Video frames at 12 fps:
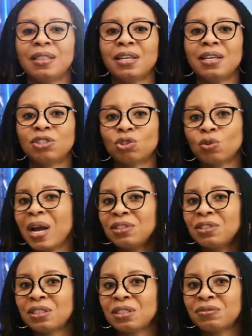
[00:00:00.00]
they strive
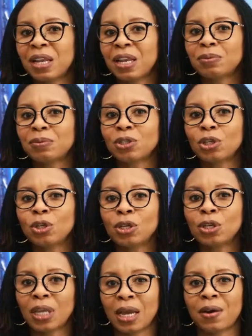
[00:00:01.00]
to develop
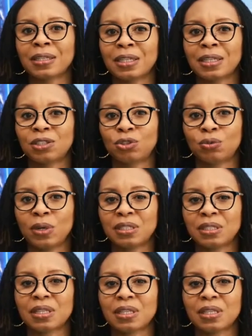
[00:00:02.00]
good character traits